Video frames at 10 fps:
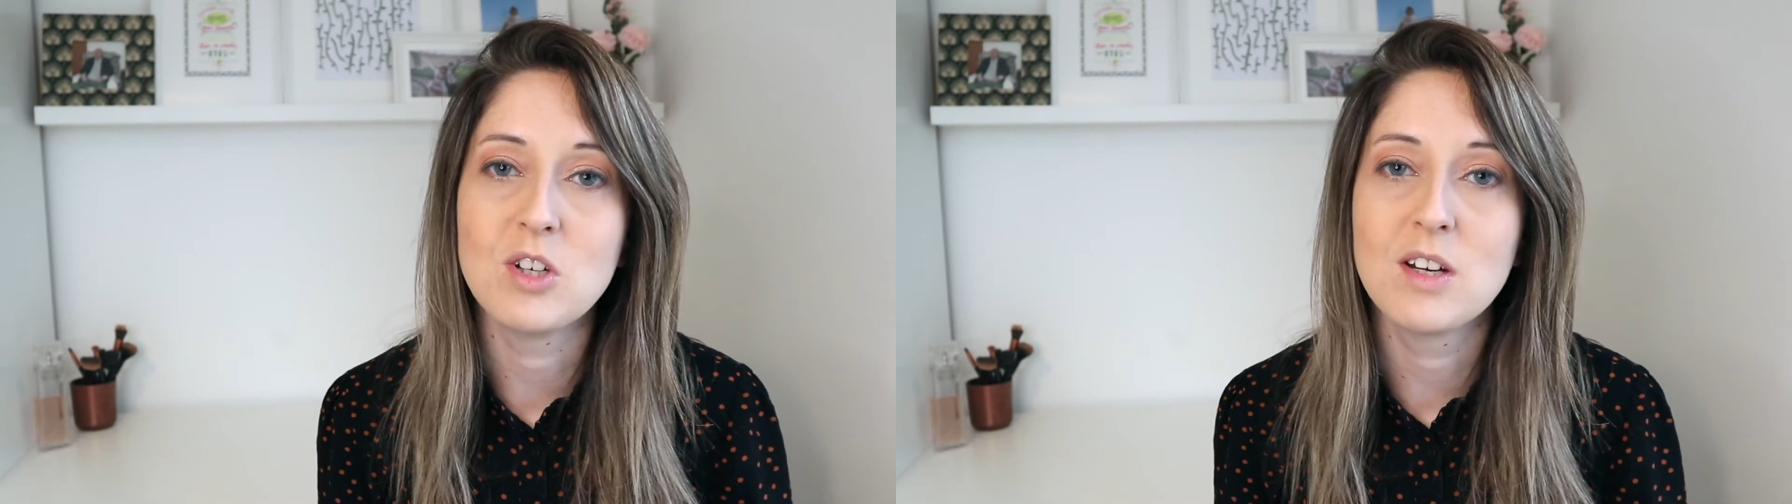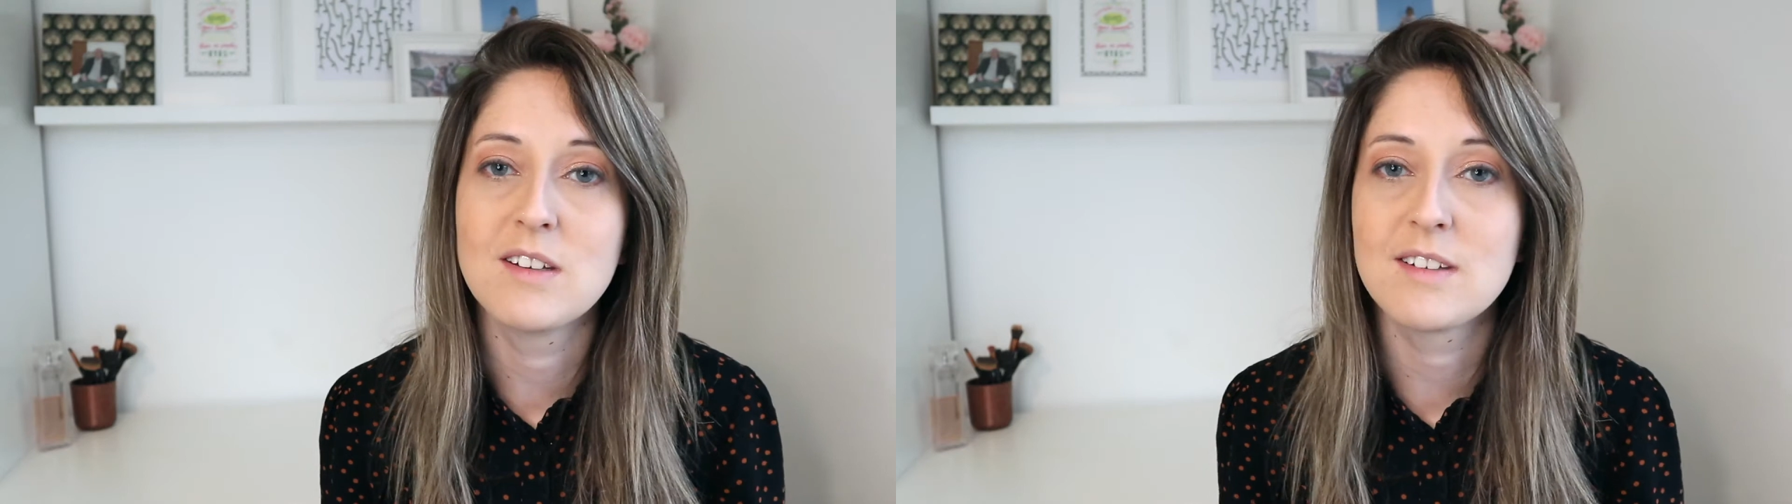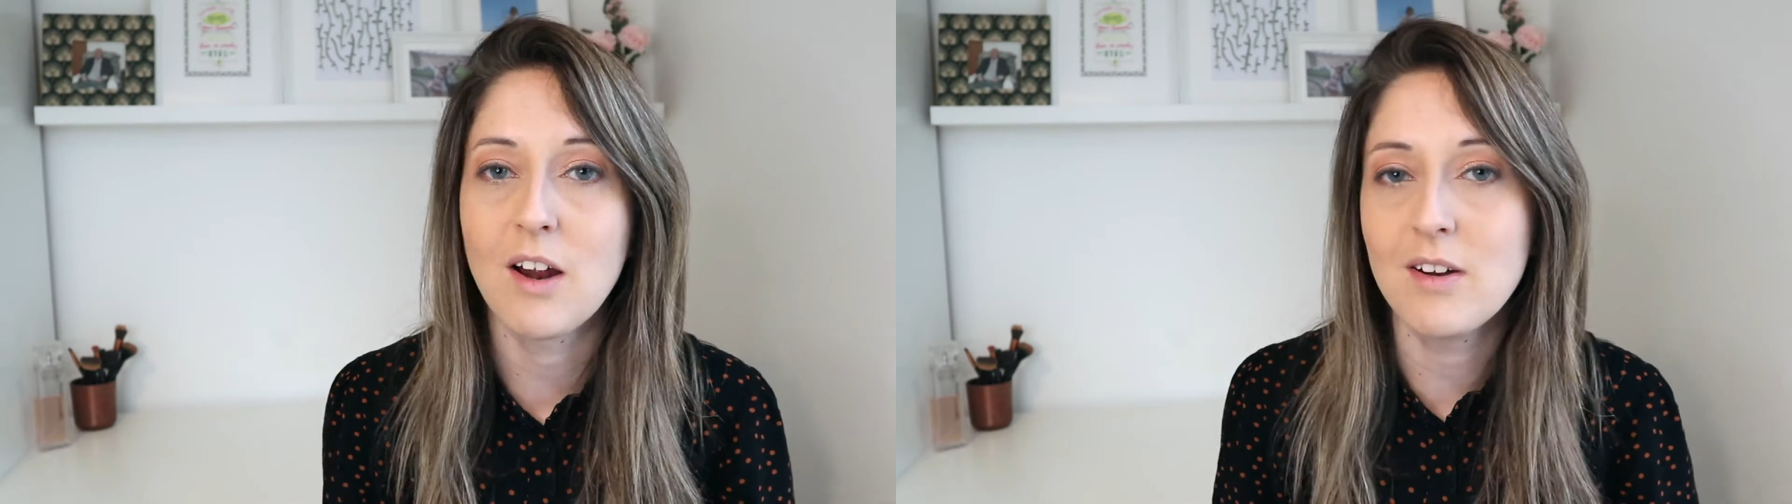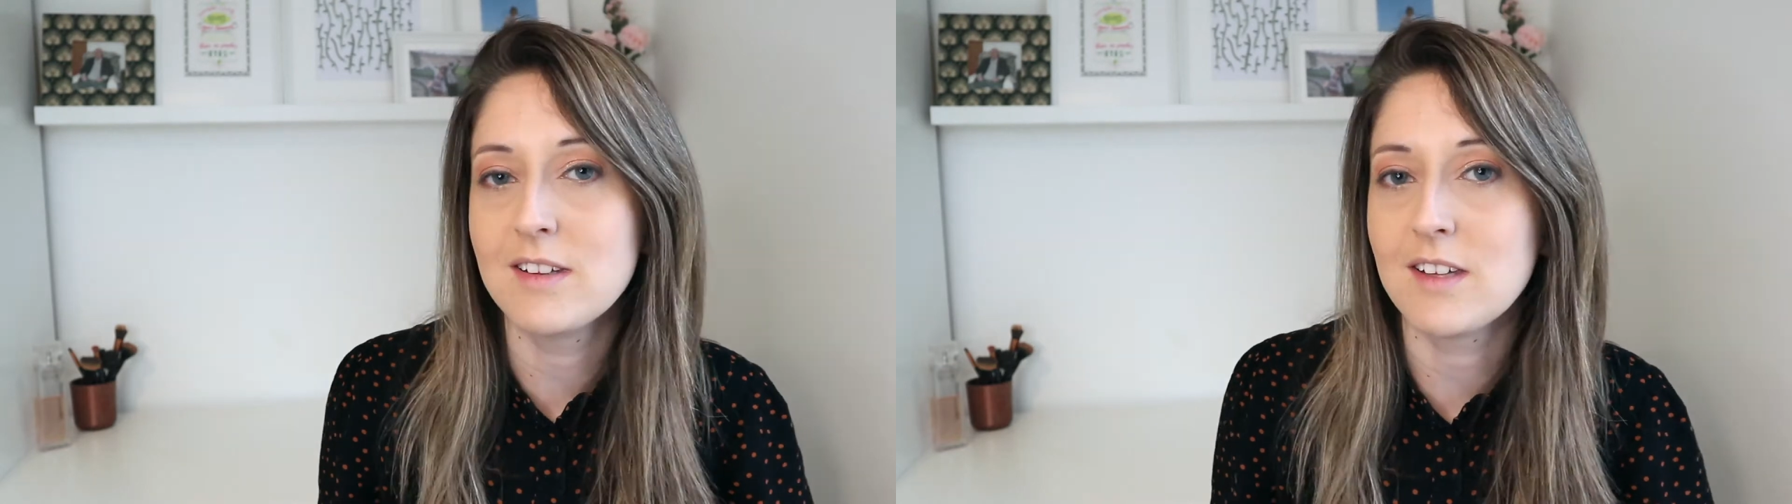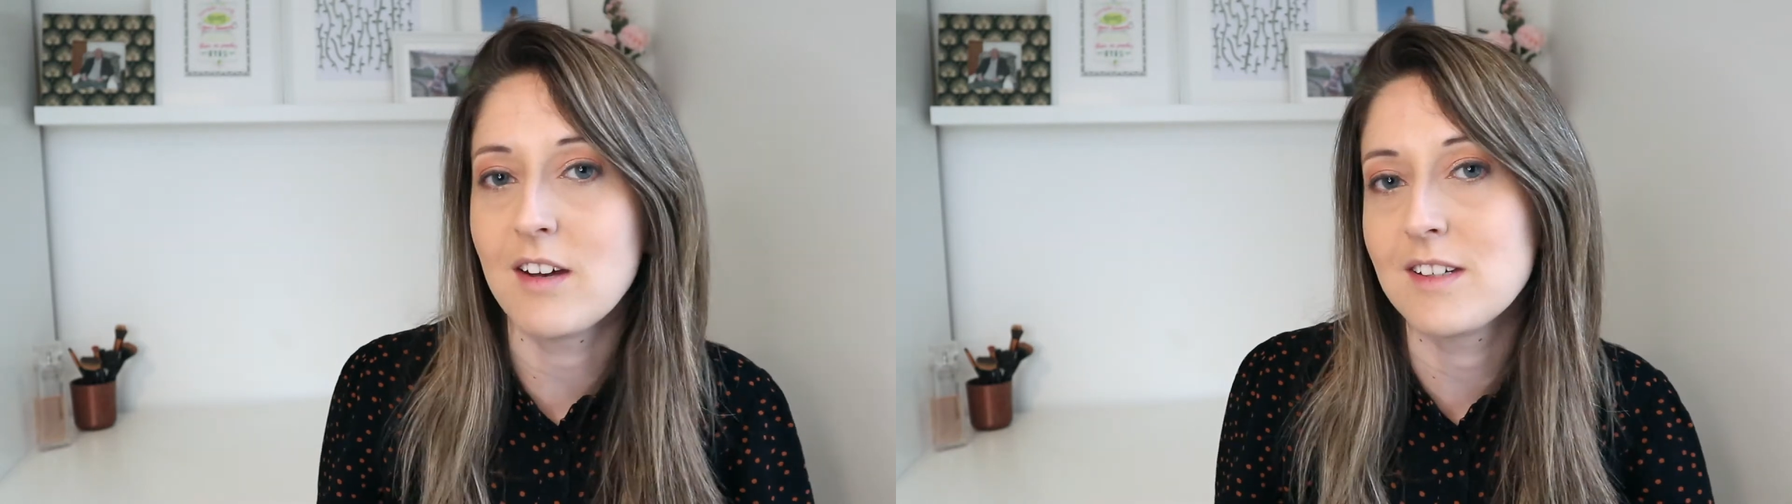you can slowly
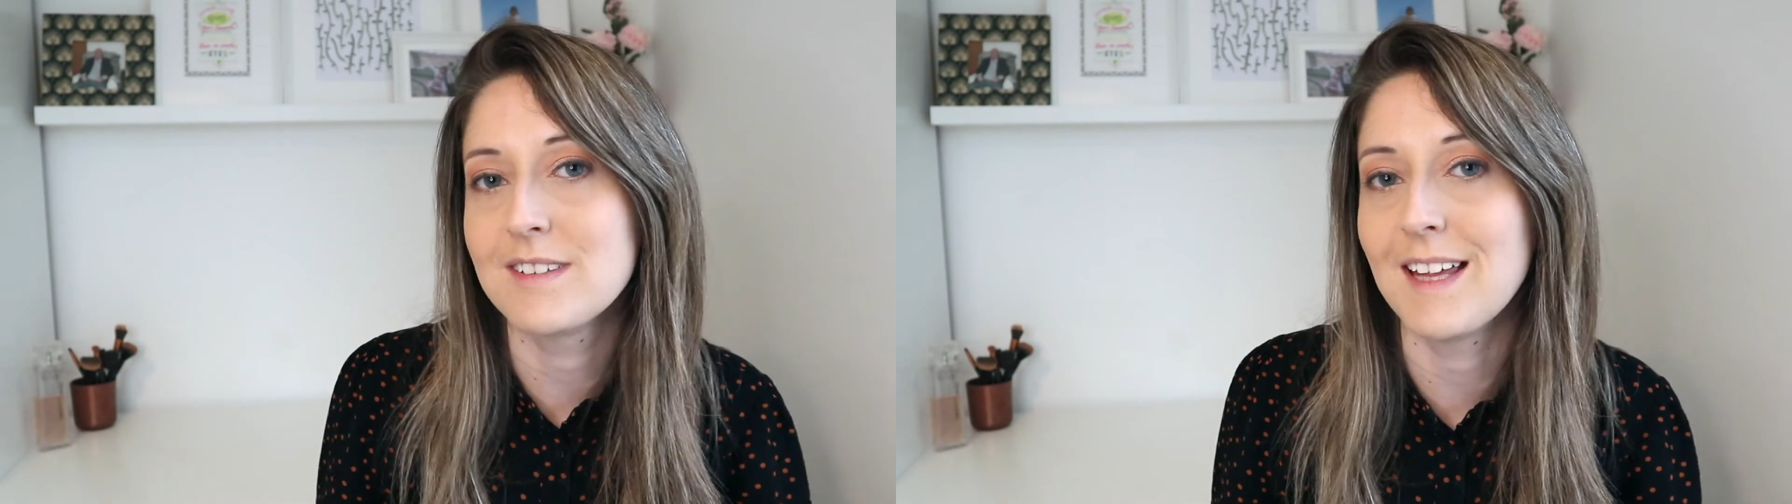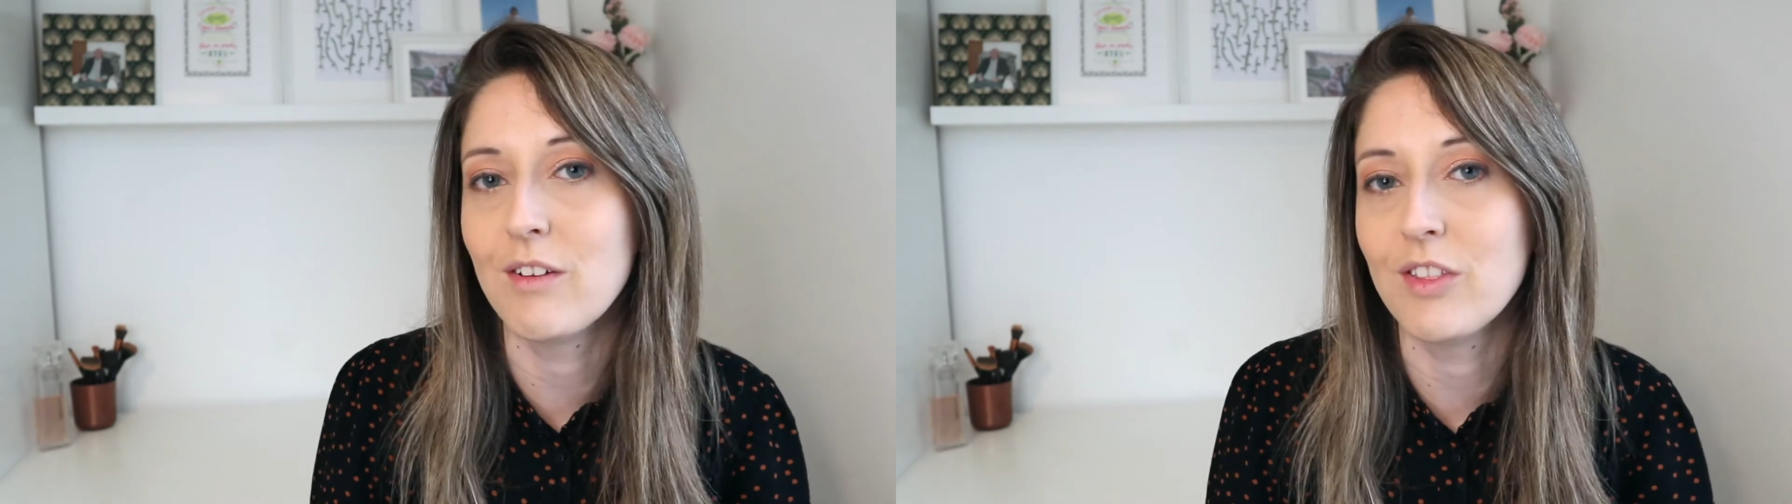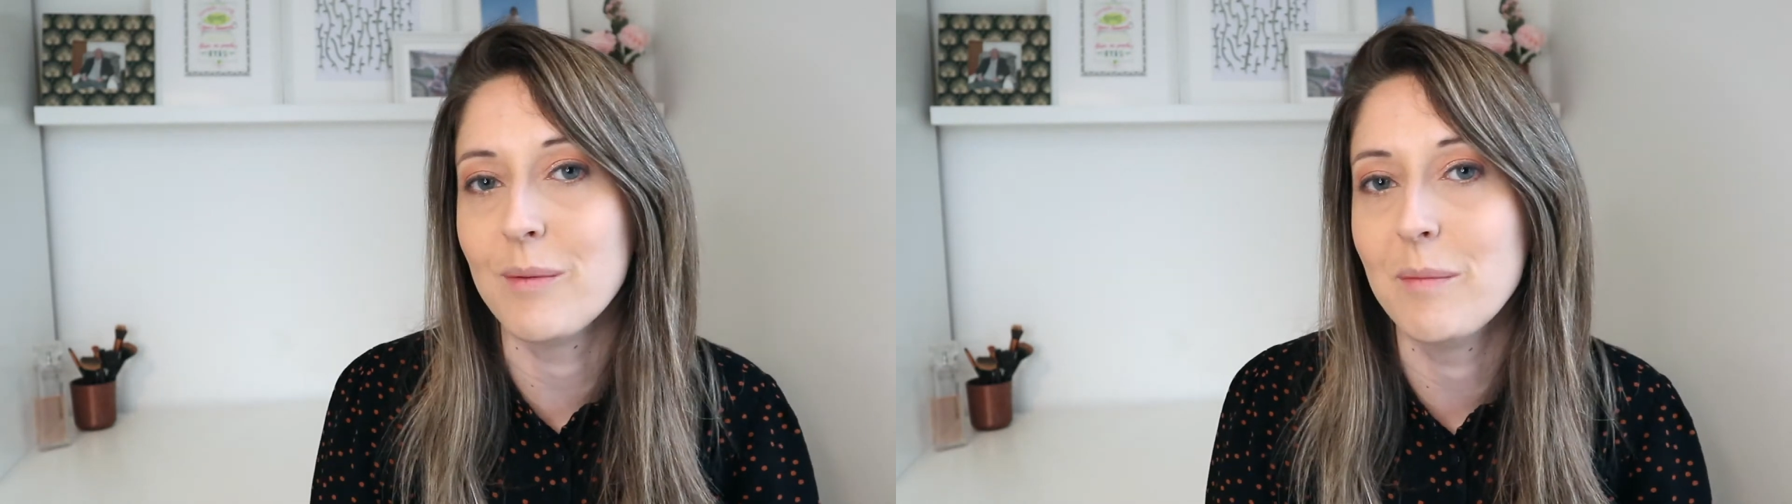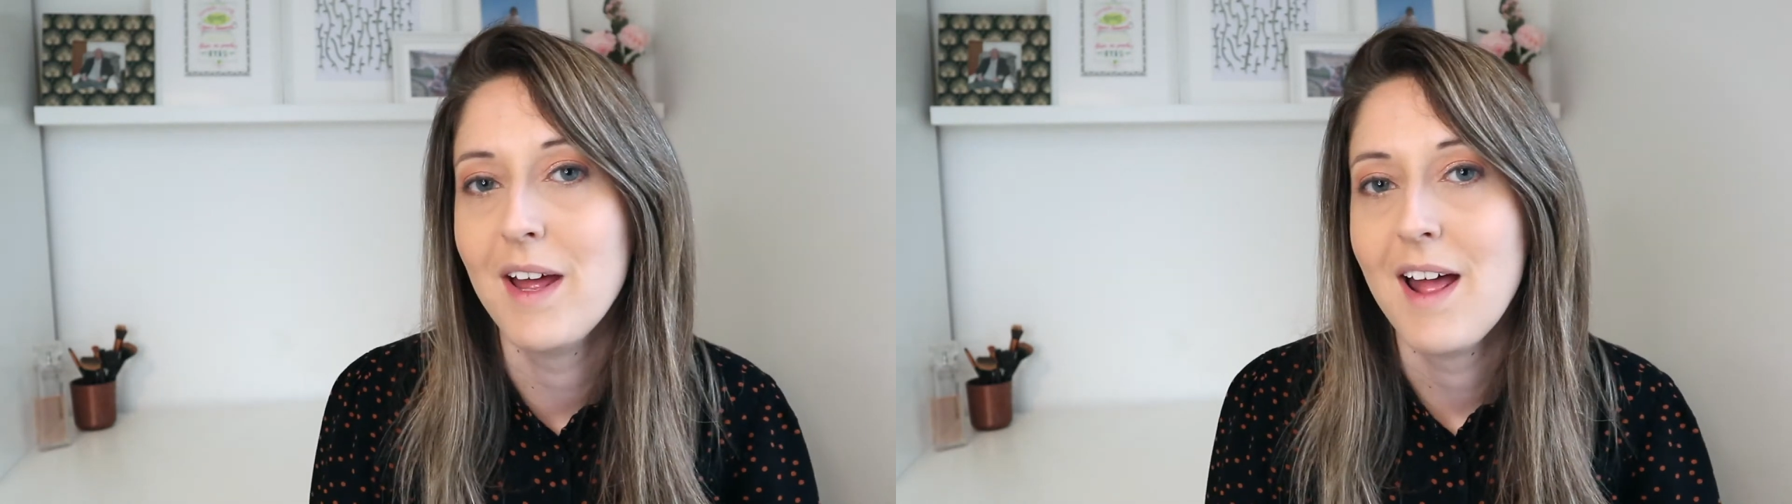start to sell them,